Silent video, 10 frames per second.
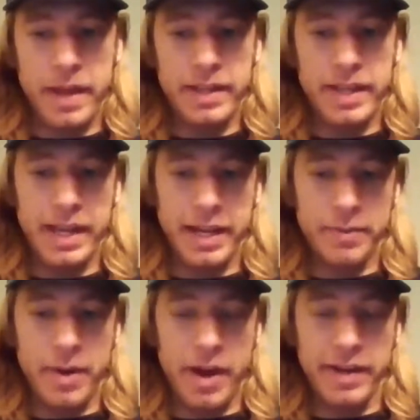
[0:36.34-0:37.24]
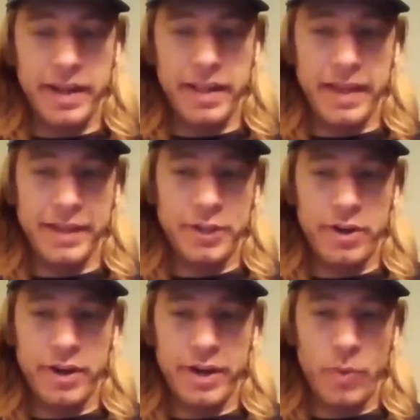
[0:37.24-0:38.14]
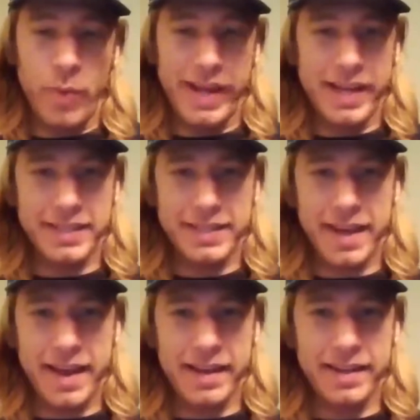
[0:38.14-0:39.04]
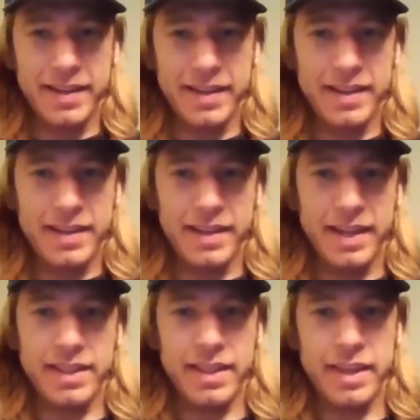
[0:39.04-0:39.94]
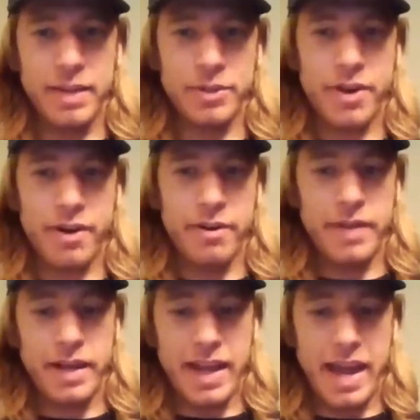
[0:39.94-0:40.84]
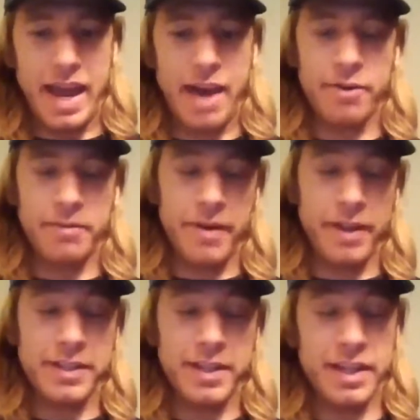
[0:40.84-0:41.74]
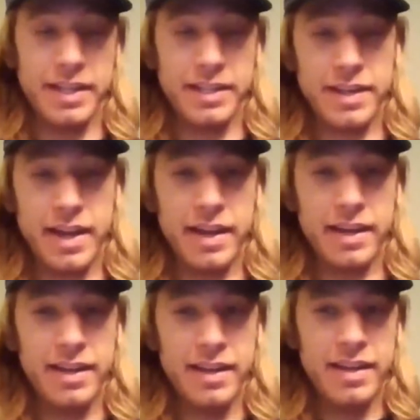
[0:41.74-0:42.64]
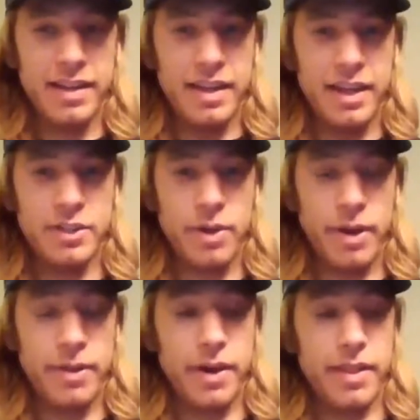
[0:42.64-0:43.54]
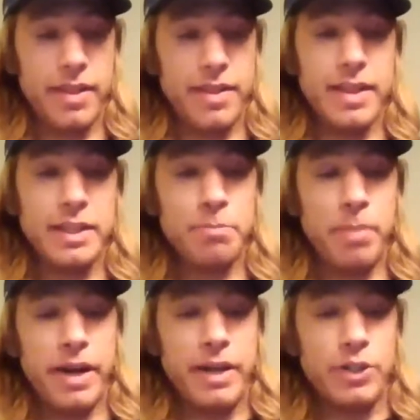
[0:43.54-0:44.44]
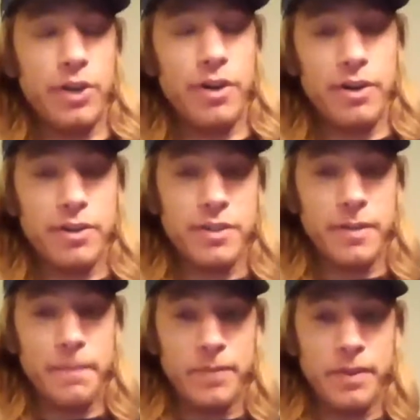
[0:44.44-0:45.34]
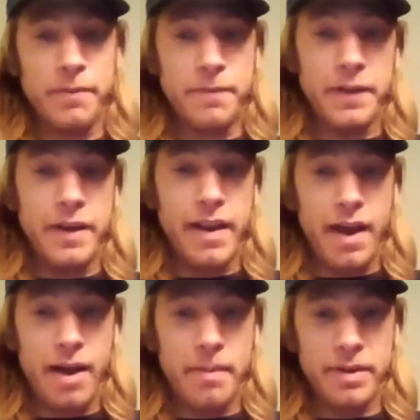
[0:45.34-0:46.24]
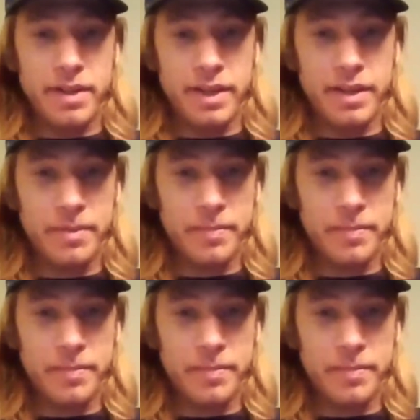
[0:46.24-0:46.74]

hitting the rut and then turning way inside. Like the thing was carving out of ruts to the inside. And so I thought, this bike turns phenomenally.